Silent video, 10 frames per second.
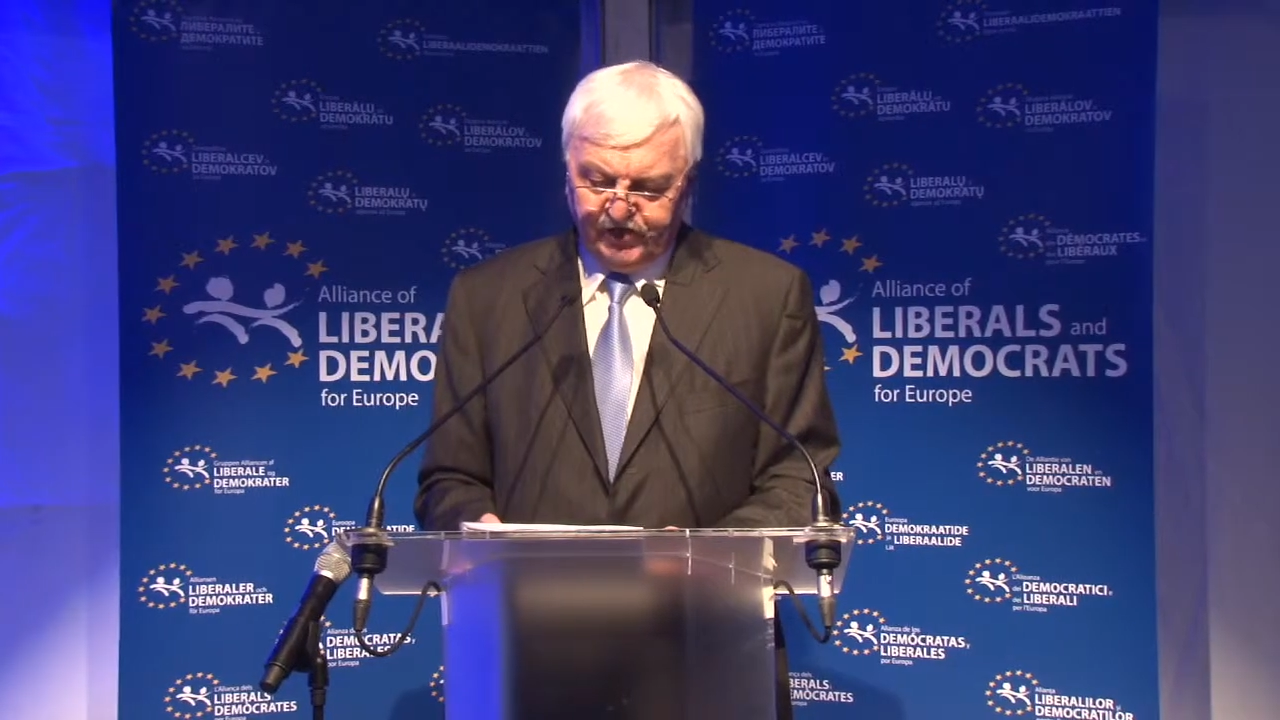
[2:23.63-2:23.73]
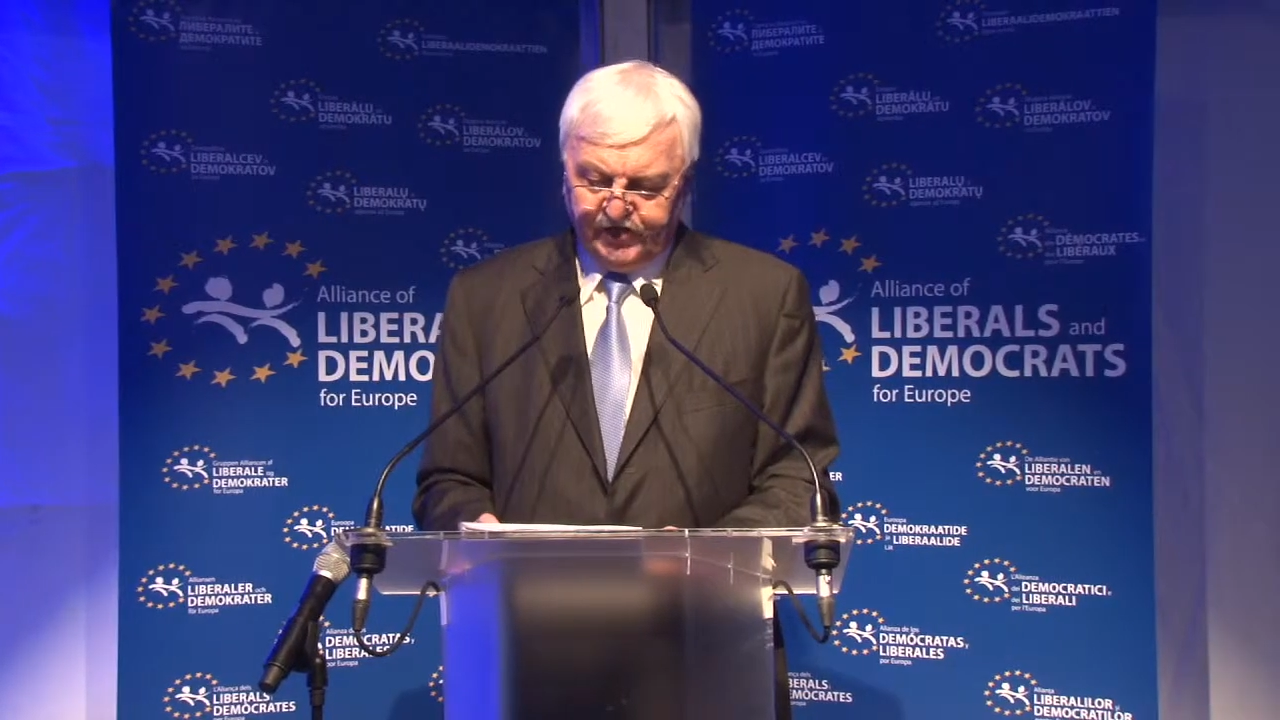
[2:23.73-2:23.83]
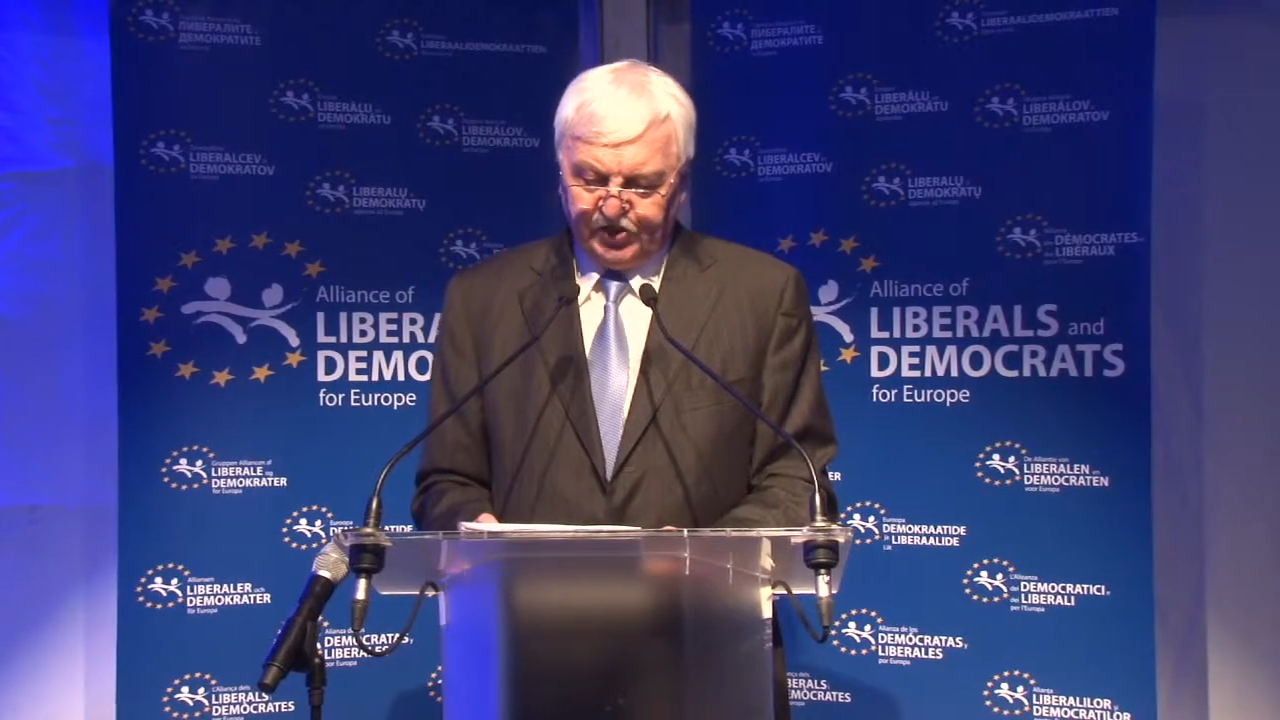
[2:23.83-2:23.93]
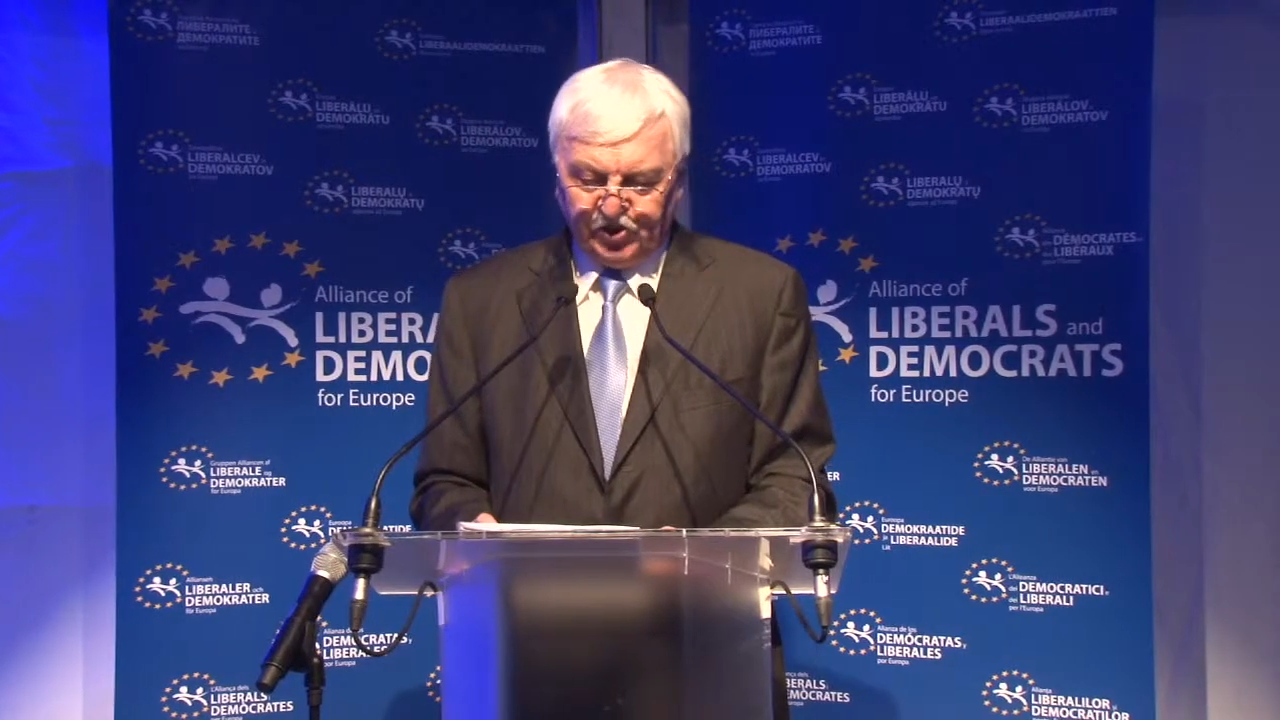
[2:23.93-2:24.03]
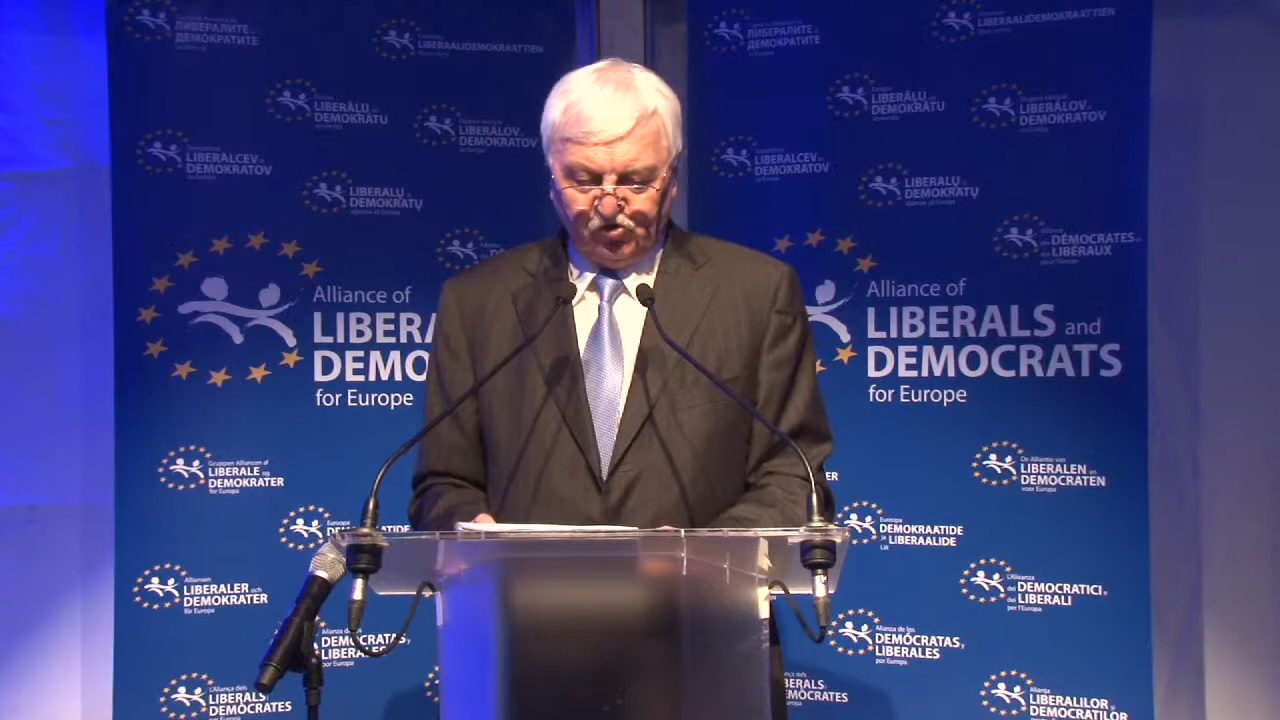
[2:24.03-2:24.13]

means